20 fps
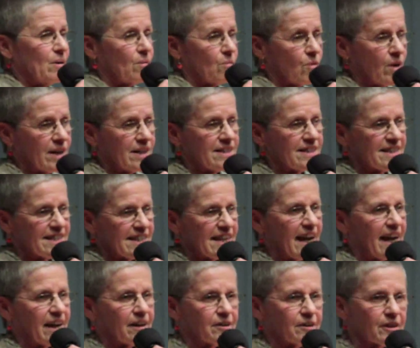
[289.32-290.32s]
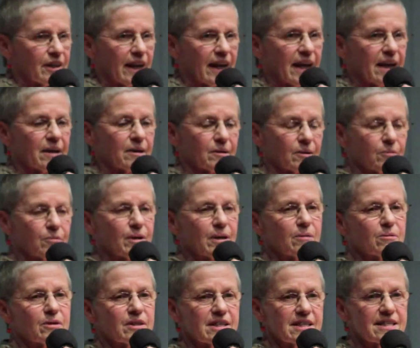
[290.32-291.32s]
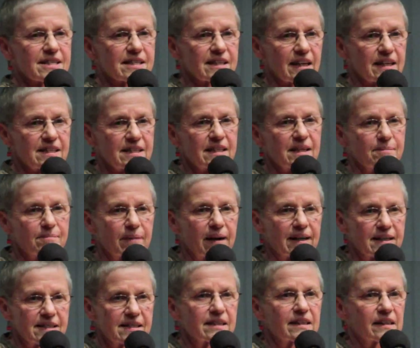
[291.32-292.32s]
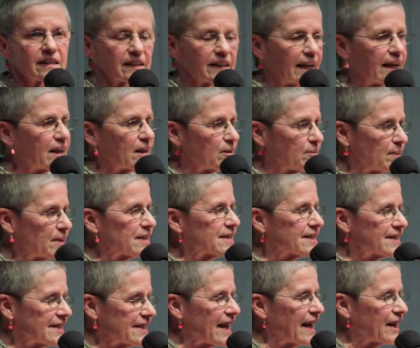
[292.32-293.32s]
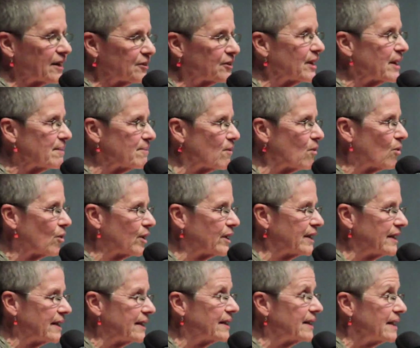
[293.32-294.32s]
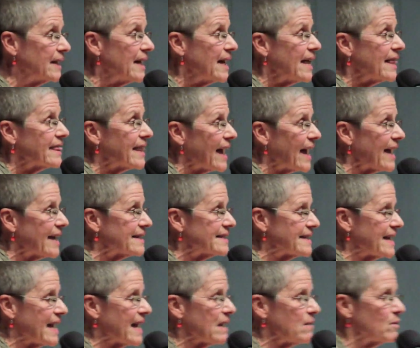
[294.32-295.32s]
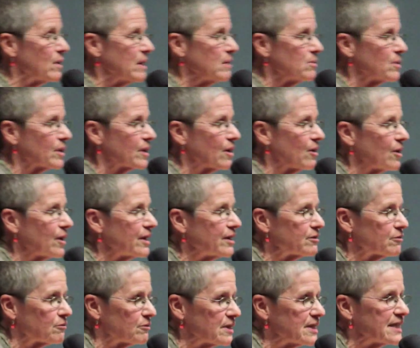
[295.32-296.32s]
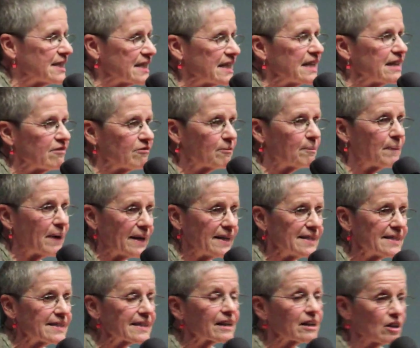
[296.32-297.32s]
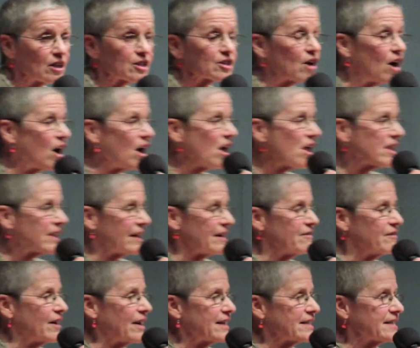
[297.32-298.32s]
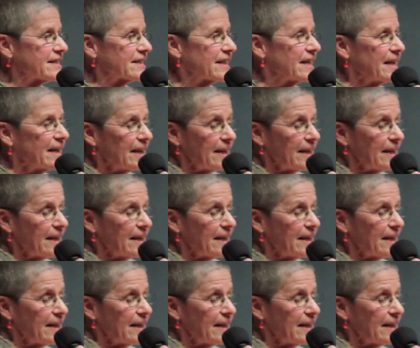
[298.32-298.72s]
One Saturday, we were discussing bicycle helmets Saturday morning. That day, we were going to receive bicycles, all of us.